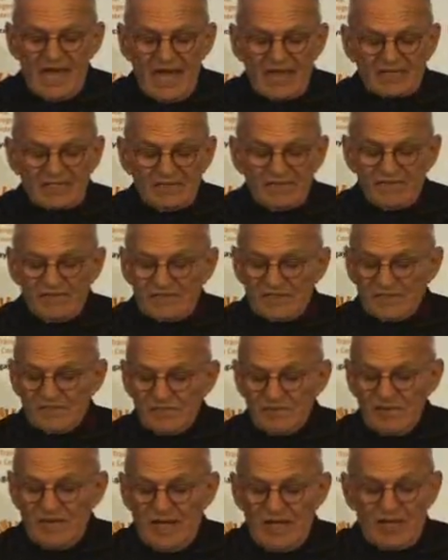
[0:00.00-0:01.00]

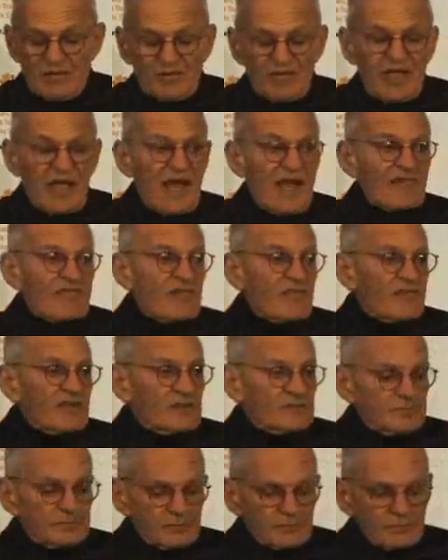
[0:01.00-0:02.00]
activism on behalf of
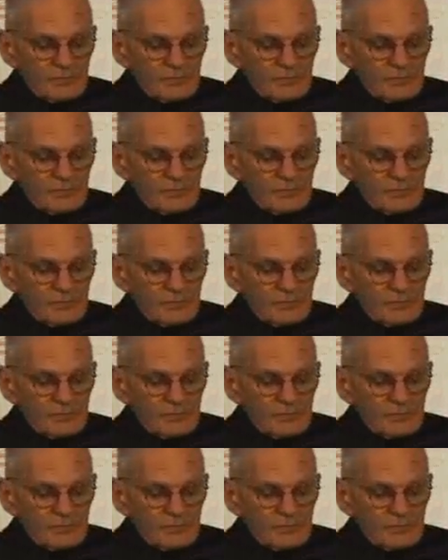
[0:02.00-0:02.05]
it.